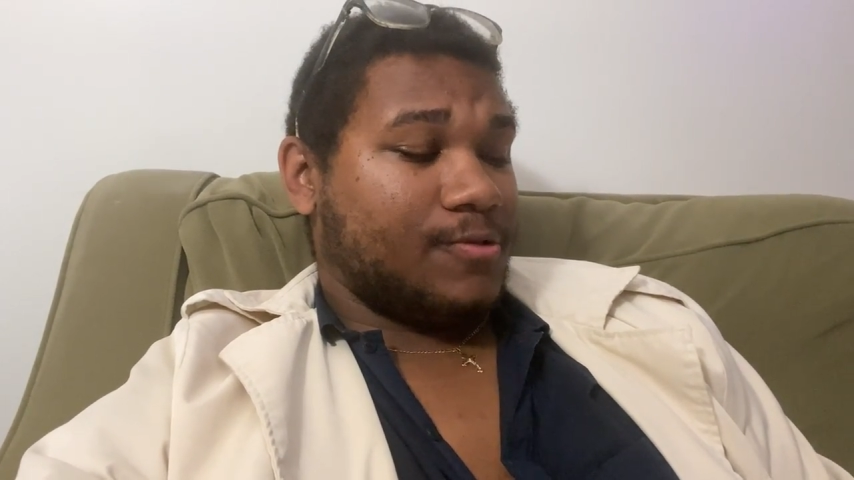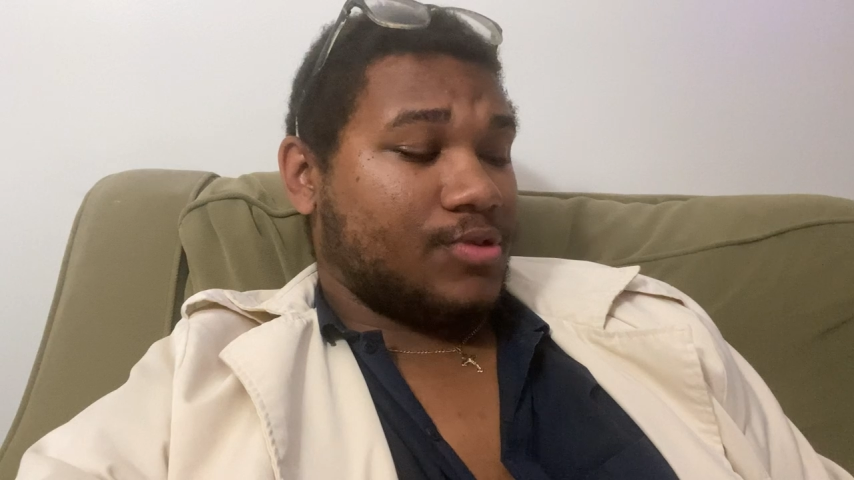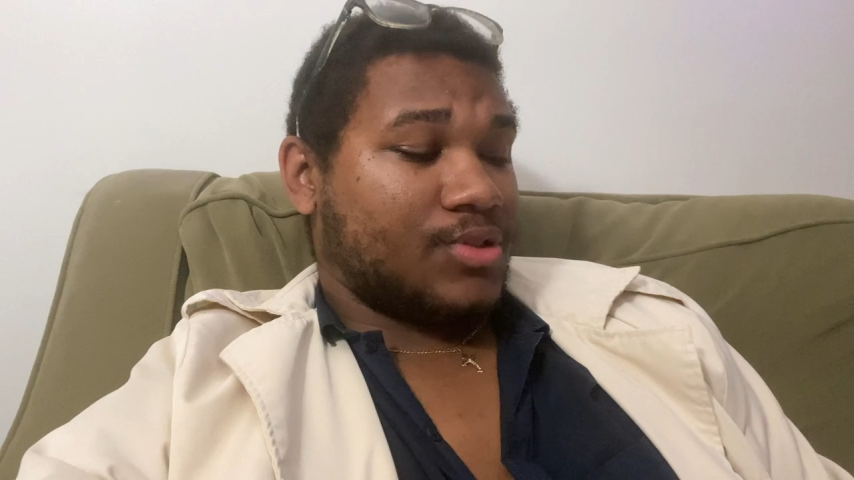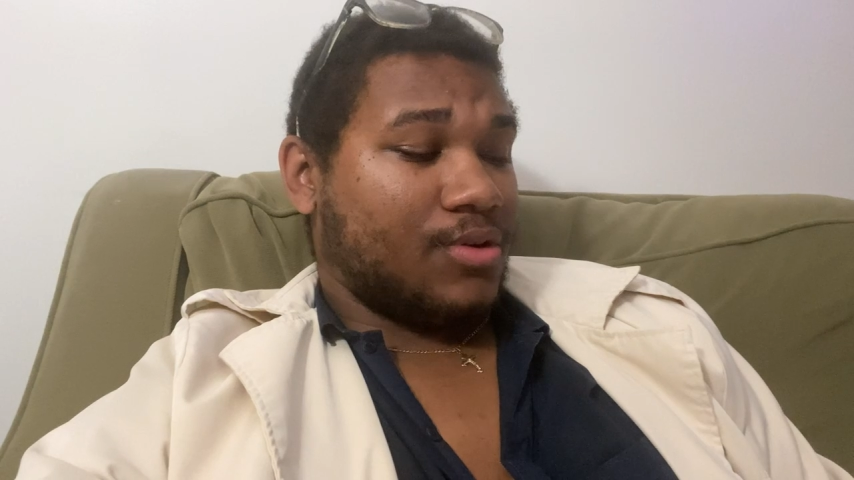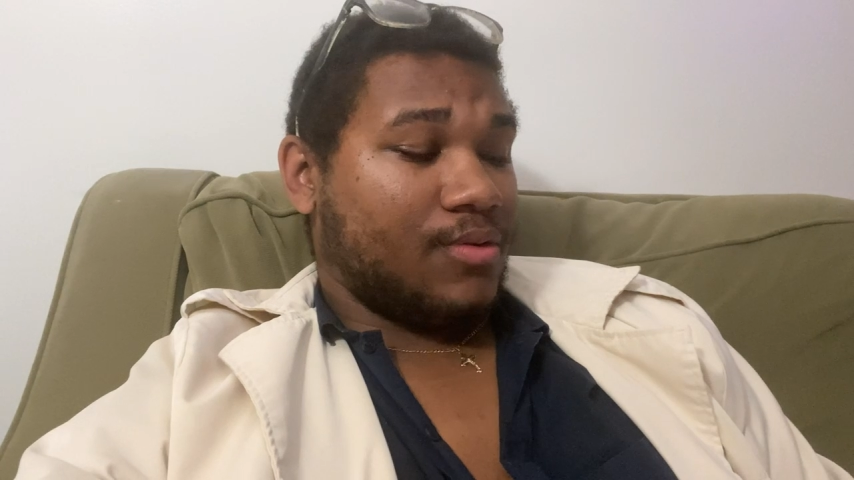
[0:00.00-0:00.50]

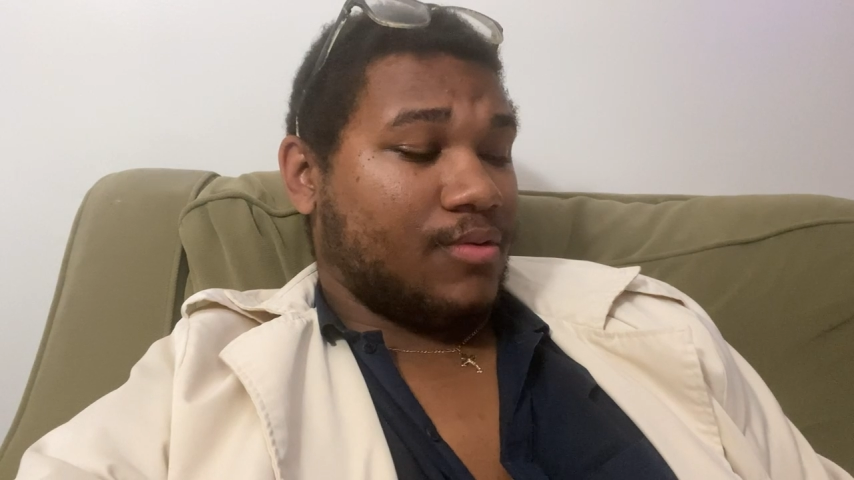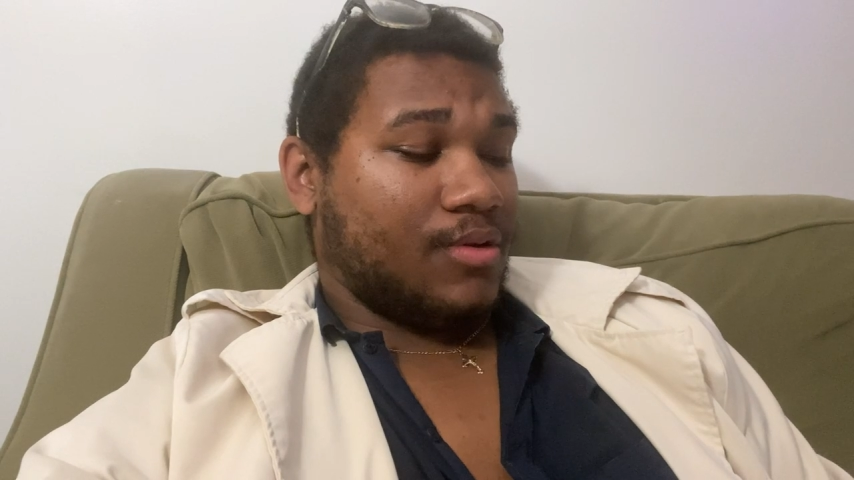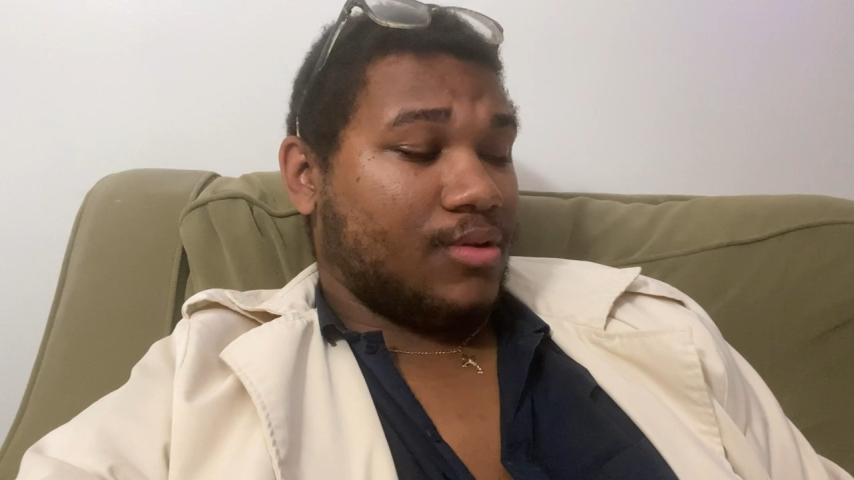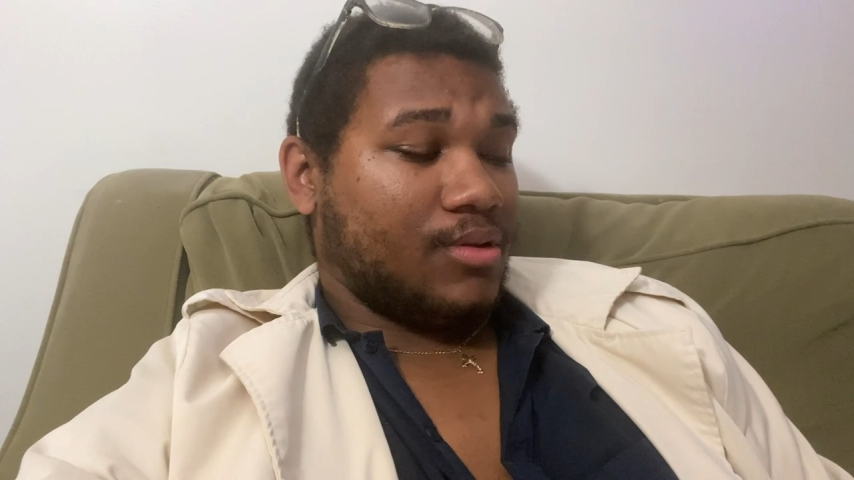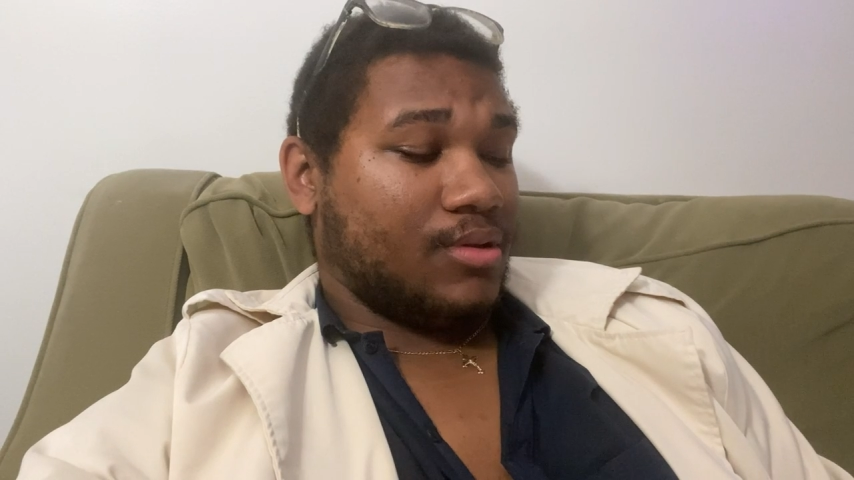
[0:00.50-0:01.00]
so
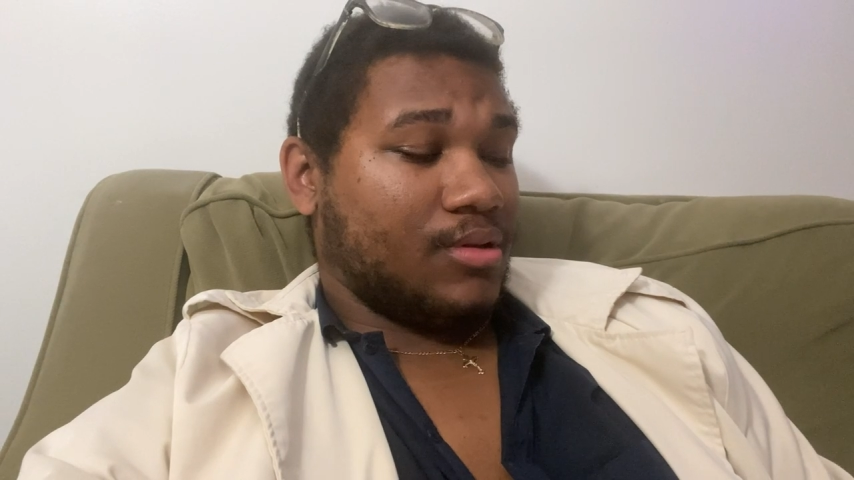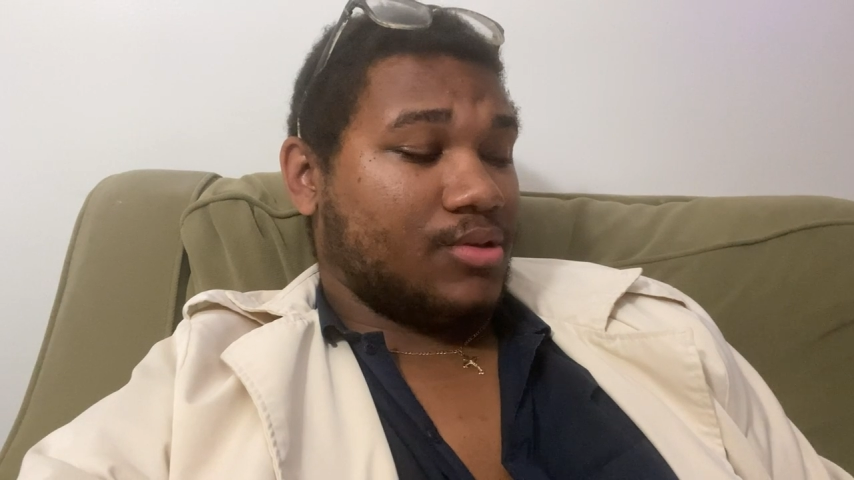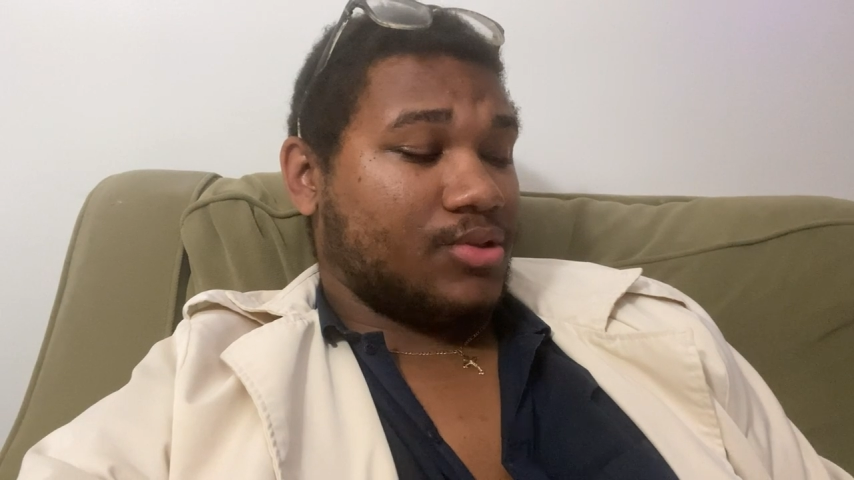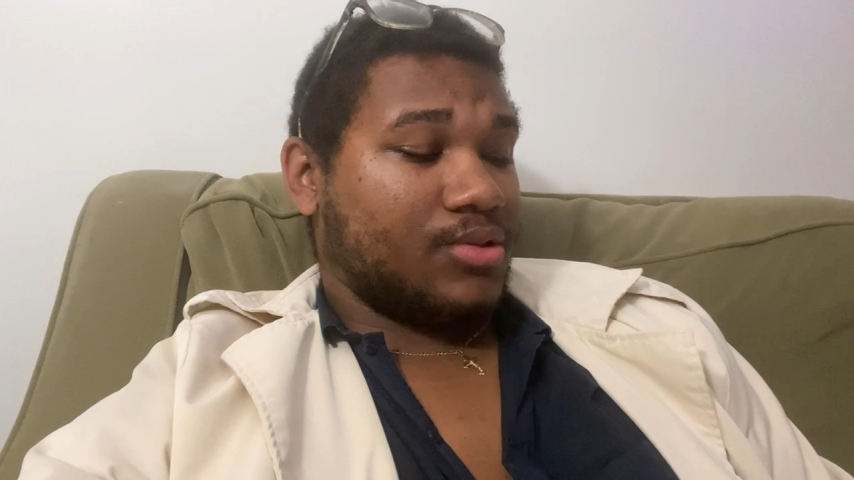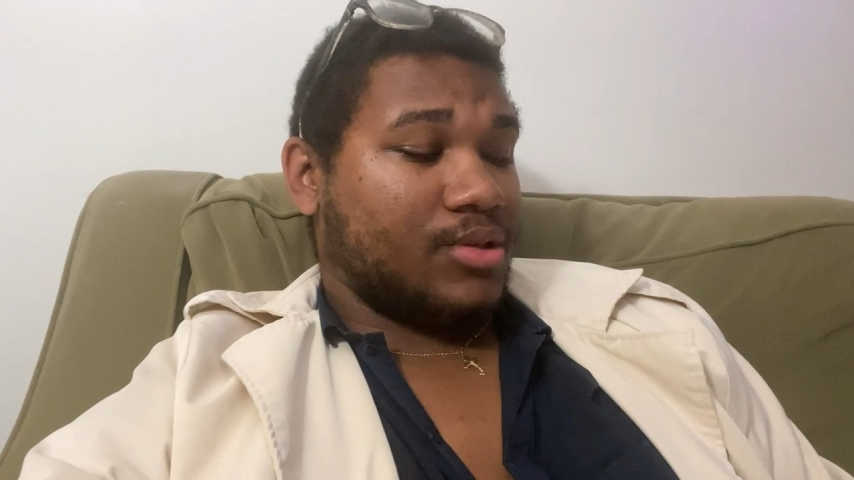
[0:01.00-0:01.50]

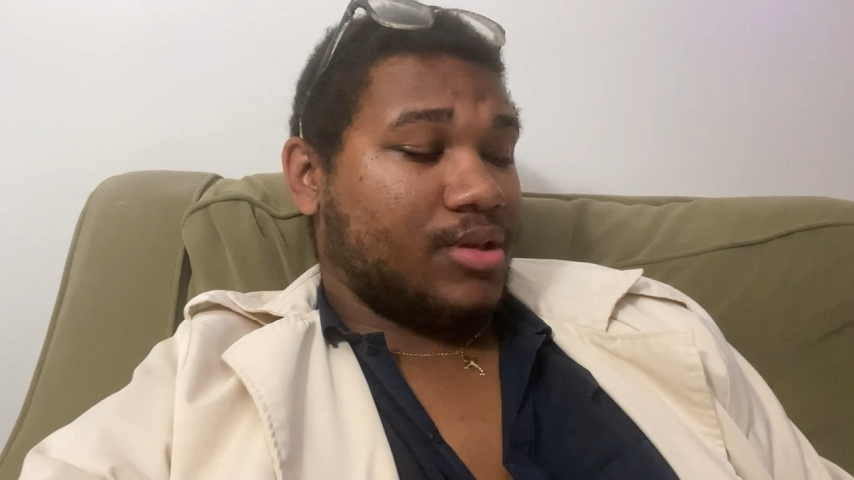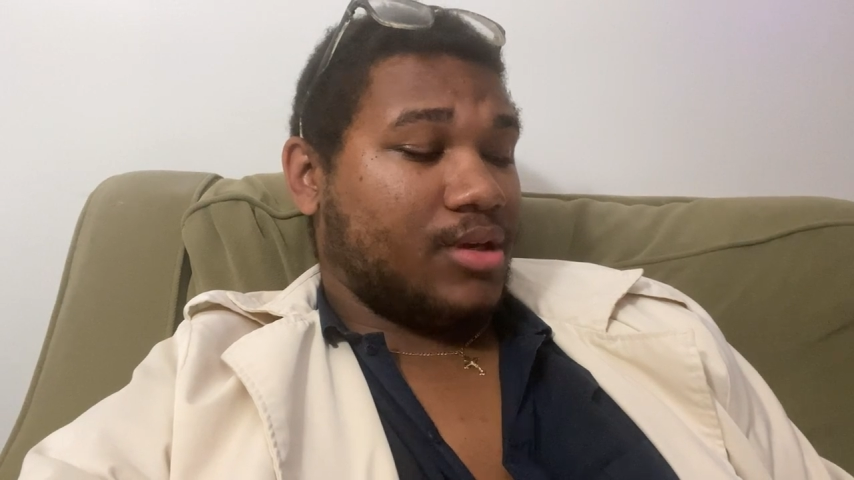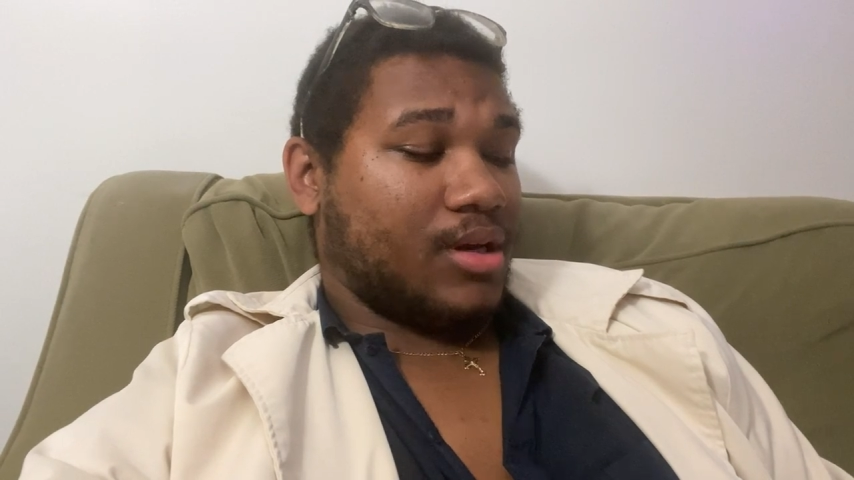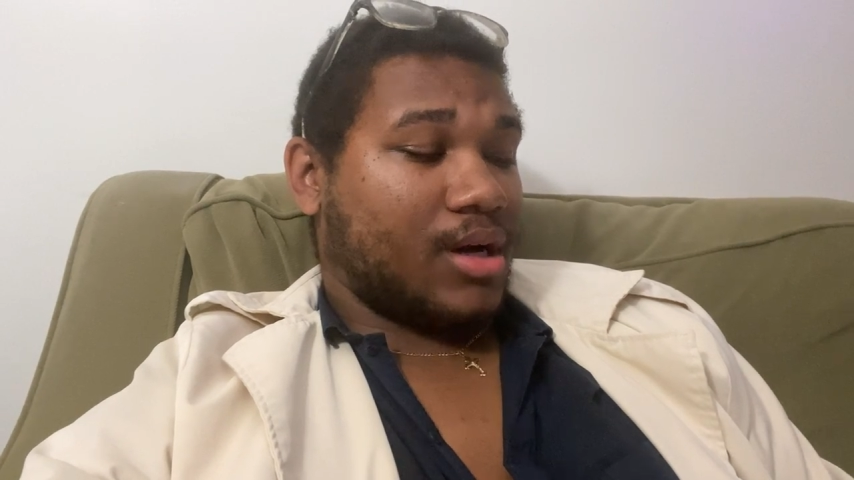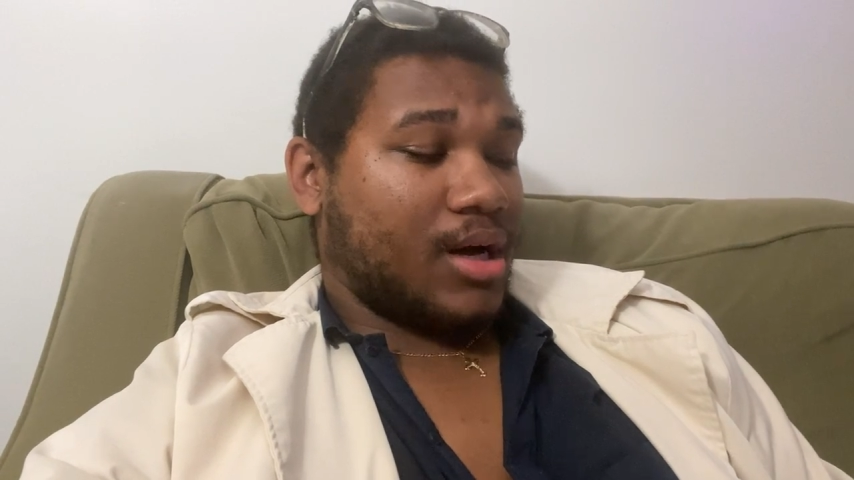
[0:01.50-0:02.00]

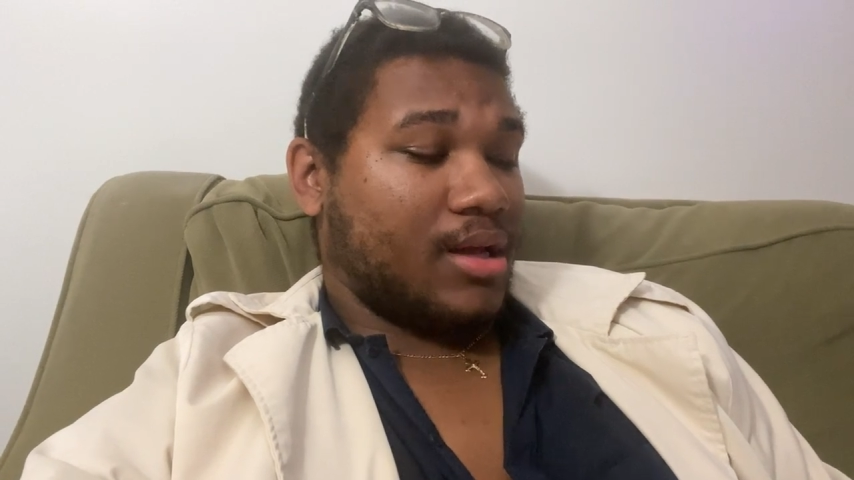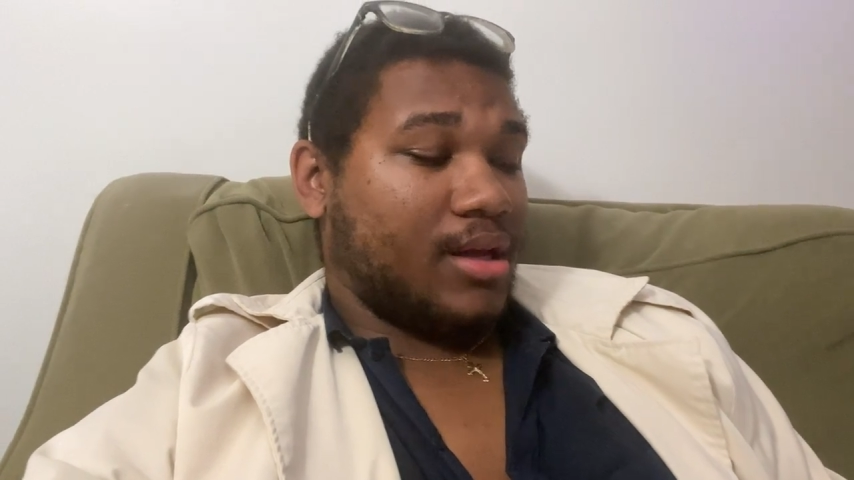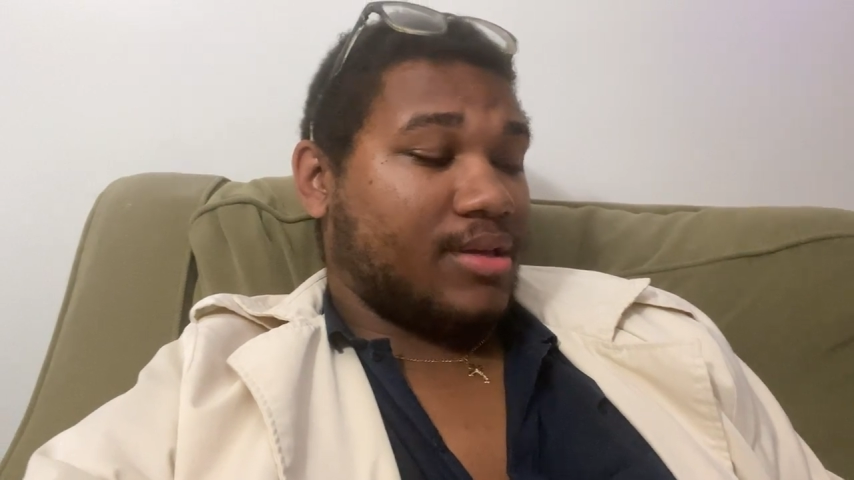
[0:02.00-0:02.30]
I